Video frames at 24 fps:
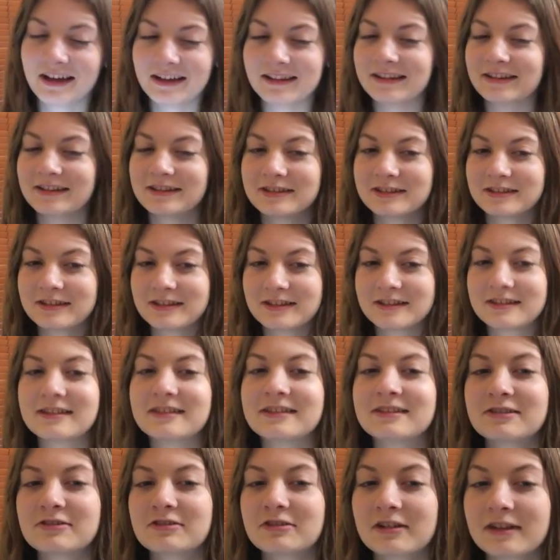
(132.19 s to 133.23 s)
And
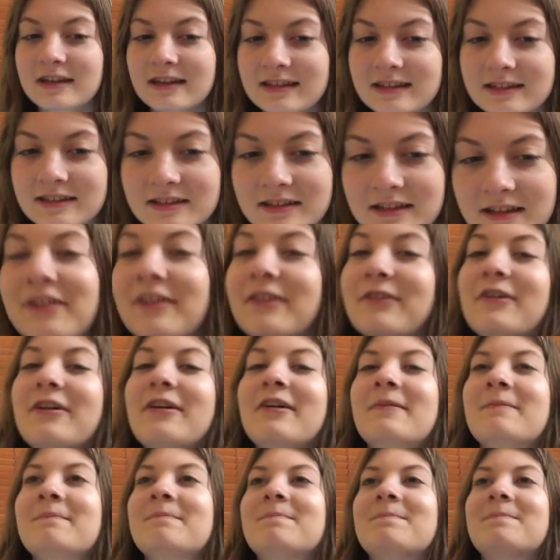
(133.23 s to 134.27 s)
it's great. First of
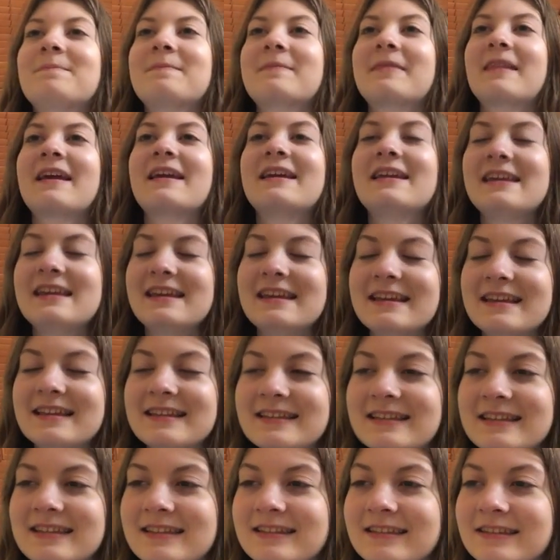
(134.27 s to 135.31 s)
all, he
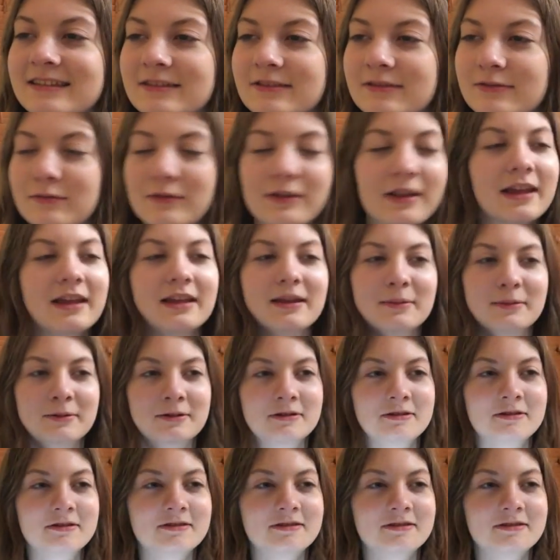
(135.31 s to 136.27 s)
is relatable.